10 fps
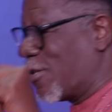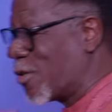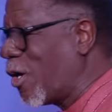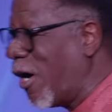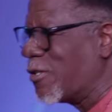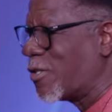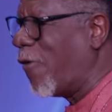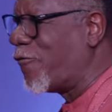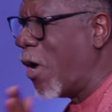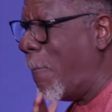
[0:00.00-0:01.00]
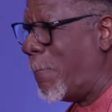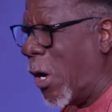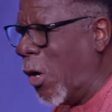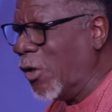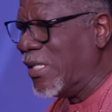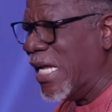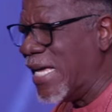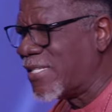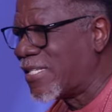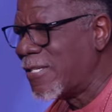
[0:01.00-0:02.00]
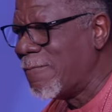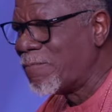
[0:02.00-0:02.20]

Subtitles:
source of your boldness,